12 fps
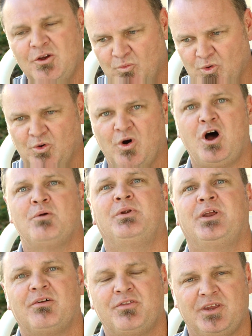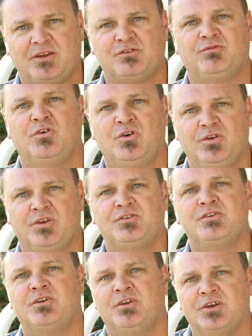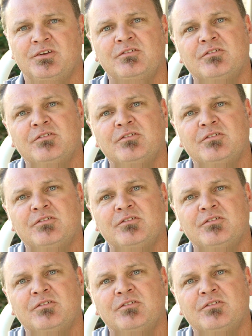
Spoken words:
will open up things further to the,